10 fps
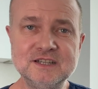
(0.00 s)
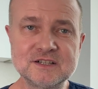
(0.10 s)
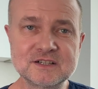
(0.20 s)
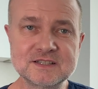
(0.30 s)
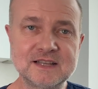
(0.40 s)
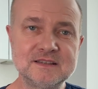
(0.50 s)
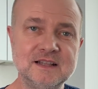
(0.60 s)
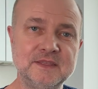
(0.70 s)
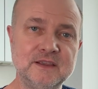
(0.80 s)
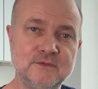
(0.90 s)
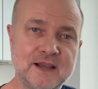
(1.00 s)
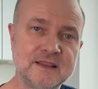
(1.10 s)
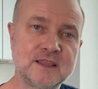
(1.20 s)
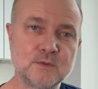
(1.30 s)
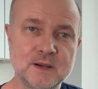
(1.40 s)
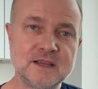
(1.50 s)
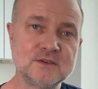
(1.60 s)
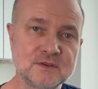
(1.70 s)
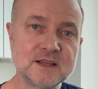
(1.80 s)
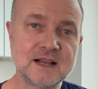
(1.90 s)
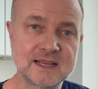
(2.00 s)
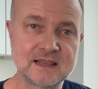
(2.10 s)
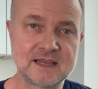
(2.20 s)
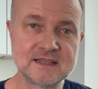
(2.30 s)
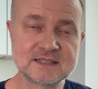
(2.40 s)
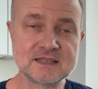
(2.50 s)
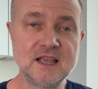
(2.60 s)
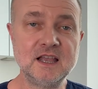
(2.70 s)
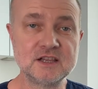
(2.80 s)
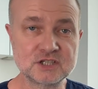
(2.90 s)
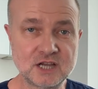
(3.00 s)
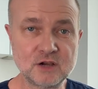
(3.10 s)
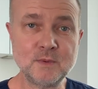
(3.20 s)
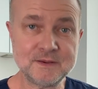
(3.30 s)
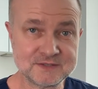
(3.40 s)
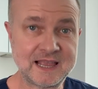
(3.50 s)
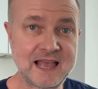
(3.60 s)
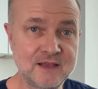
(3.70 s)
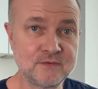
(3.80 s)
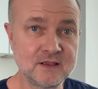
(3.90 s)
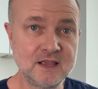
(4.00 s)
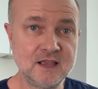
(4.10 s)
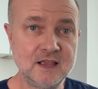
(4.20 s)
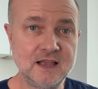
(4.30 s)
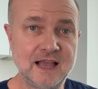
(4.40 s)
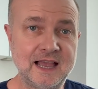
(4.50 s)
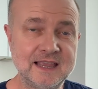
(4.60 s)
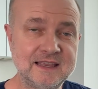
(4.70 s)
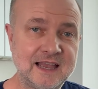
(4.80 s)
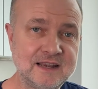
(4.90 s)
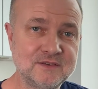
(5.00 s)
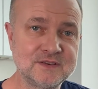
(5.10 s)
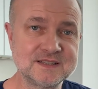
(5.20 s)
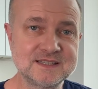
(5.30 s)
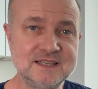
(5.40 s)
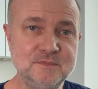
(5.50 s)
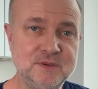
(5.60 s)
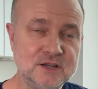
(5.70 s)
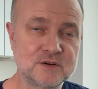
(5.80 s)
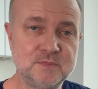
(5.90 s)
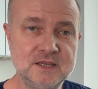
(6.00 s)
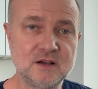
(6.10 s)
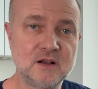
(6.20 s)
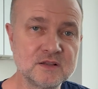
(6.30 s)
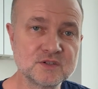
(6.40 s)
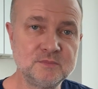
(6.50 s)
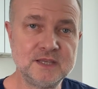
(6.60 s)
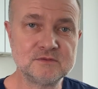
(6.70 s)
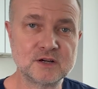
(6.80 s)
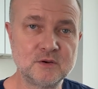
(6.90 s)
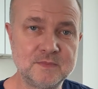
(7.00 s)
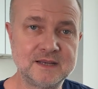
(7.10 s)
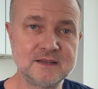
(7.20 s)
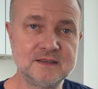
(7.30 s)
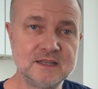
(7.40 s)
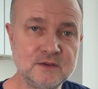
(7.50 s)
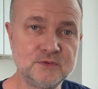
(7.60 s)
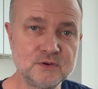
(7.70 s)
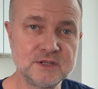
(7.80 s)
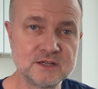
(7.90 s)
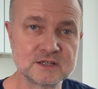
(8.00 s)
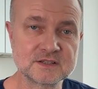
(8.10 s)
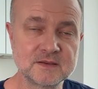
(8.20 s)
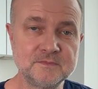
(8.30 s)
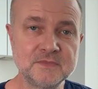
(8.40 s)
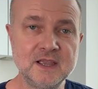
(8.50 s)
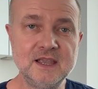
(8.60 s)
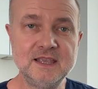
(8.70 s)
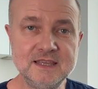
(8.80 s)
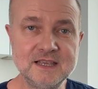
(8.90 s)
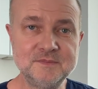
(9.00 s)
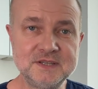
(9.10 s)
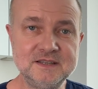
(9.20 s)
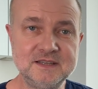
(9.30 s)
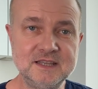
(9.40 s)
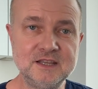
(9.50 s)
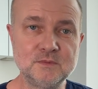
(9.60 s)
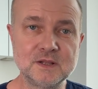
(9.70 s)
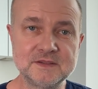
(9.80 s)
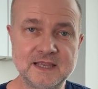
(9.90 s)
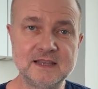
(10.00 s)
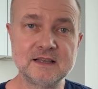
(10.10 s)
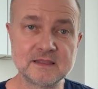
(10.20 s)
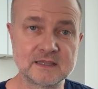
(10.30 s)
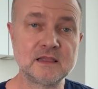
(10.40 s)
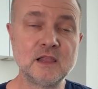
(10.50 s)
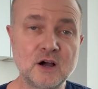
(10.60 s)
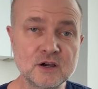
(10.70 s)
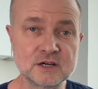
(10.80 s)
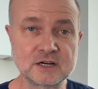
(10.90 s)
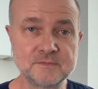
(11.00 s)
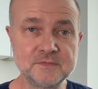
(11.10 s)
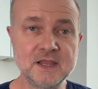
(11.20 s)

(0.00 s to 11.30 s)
years until they find their way into the guidelines. Shockwaves have, I kind of can see PRP also being recommended in a few years. EMTT will take a little longer.